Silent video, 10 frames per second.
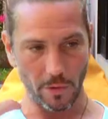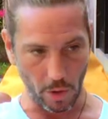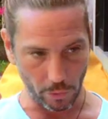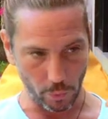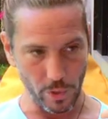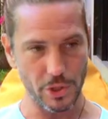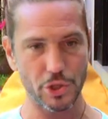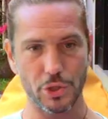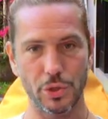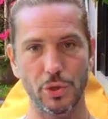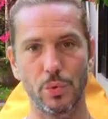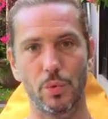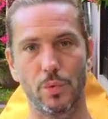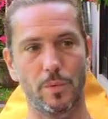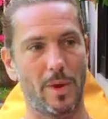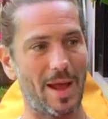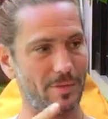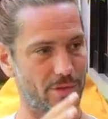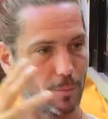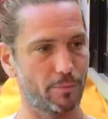on which you have
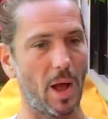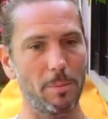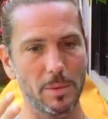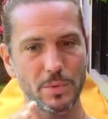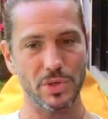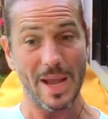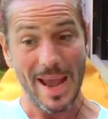some problems